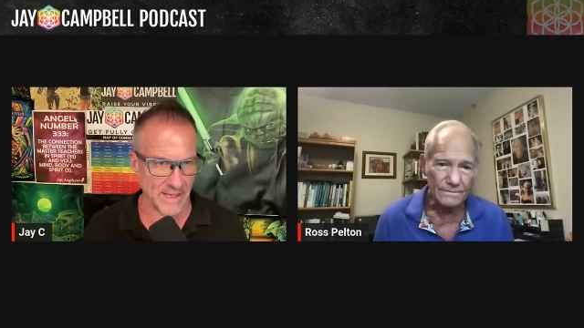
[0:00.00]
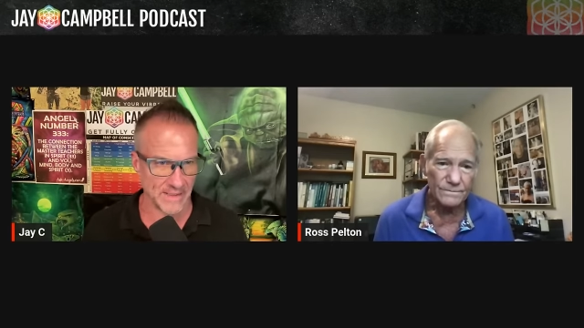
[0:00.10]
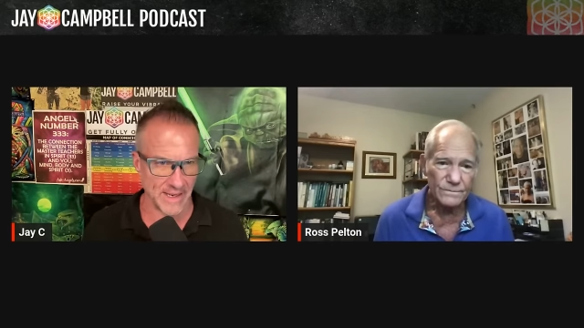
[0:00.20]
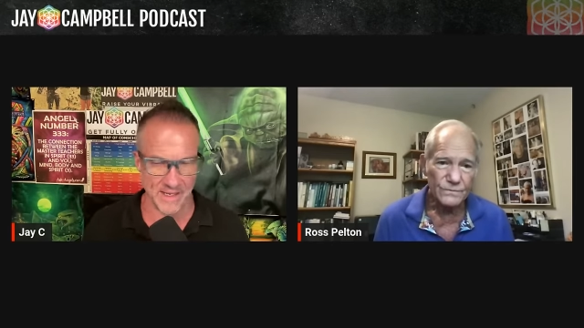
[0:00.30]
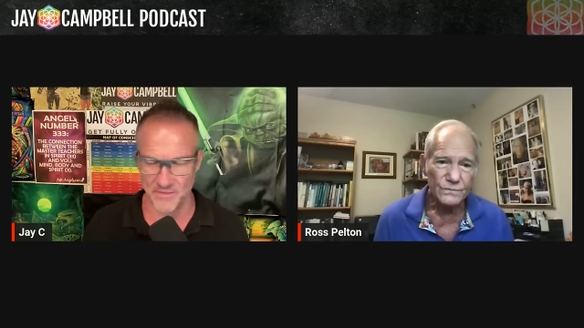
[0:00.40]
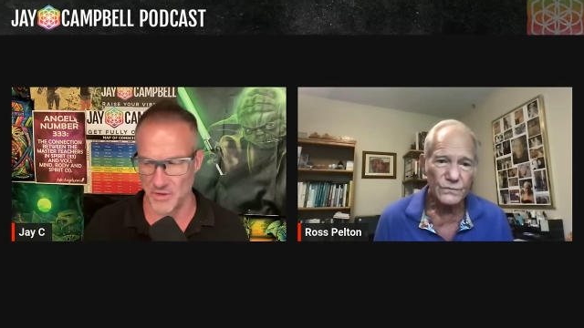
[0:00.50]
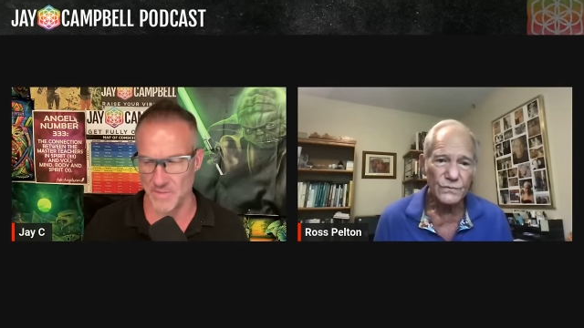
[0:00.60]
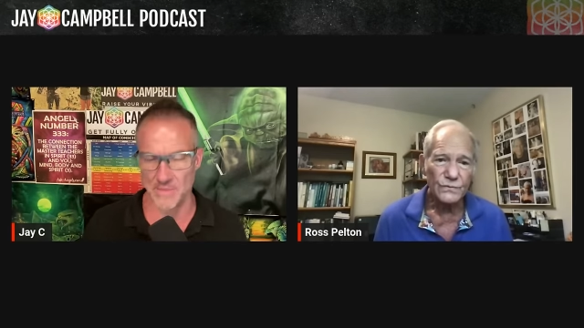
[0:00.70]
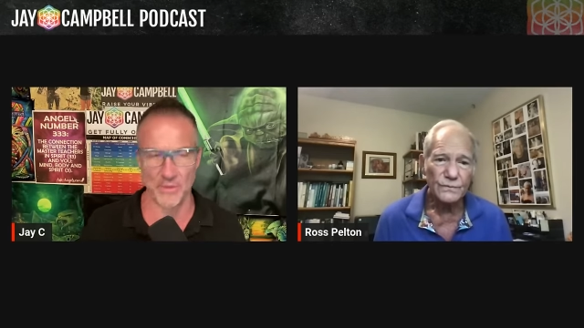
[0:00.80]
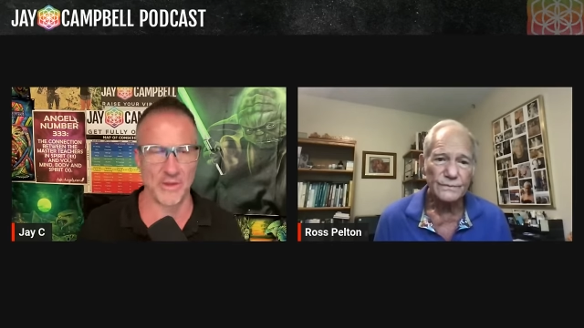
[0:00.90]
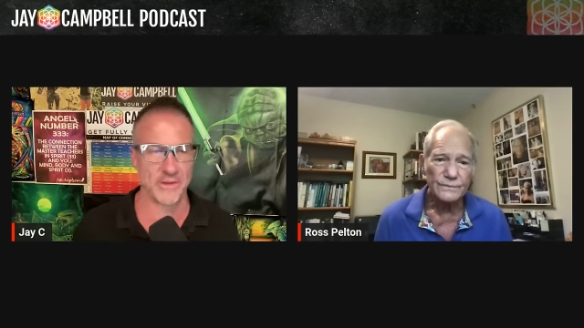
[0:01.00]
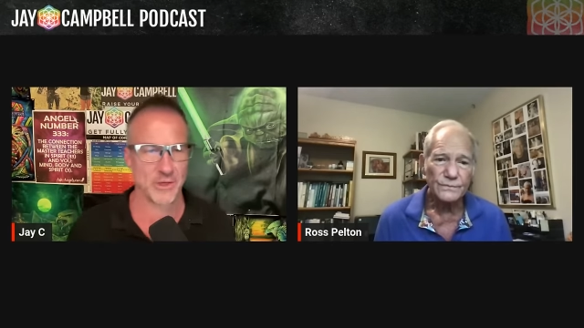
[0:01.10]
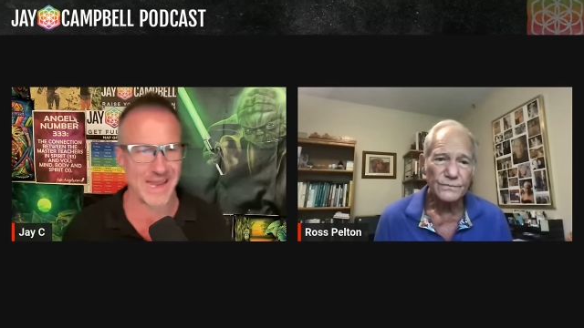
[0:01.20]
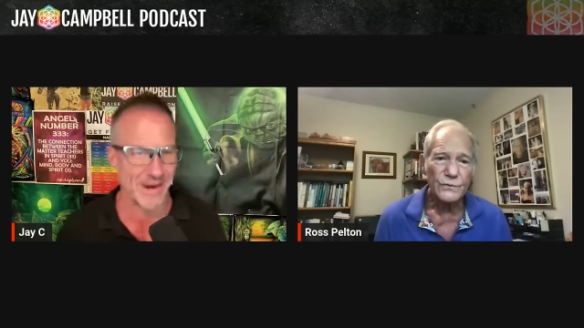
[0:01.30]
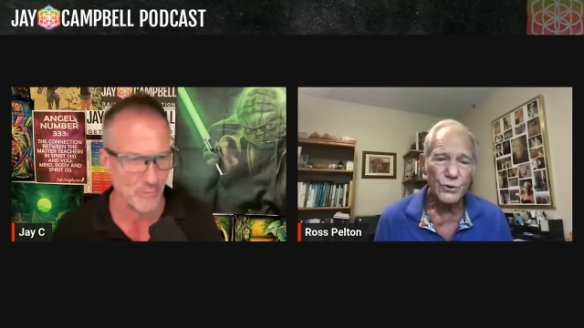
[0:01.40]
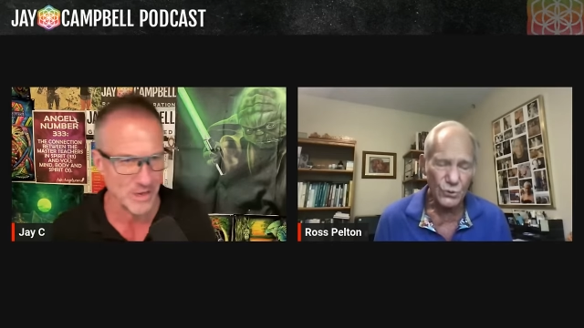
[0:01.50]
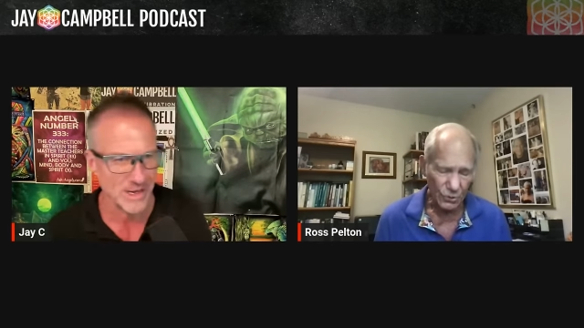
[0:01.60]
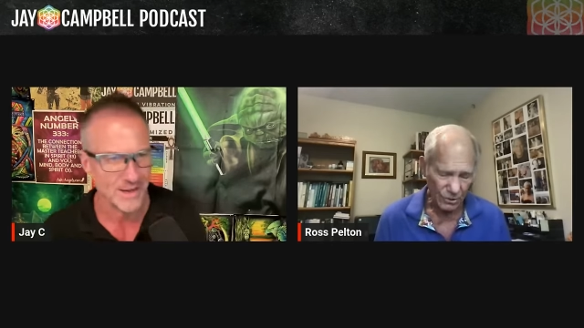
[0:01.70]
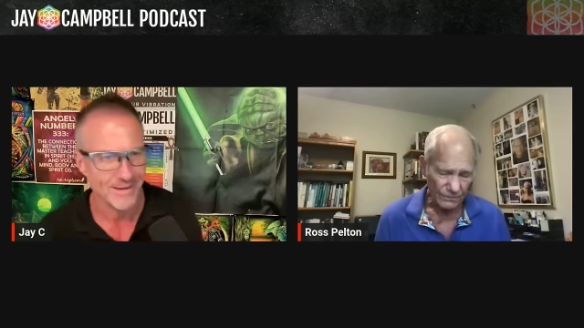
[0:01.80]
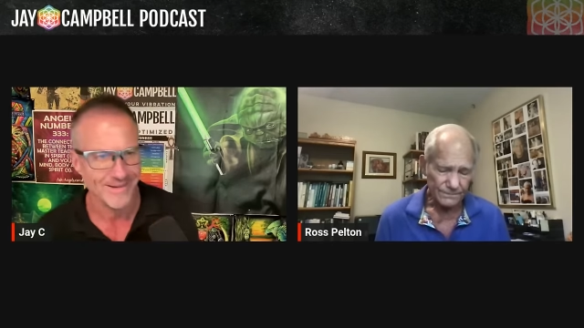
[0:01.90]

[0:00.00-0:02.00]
Speaker 1: podcast, for the people that can't read, sure.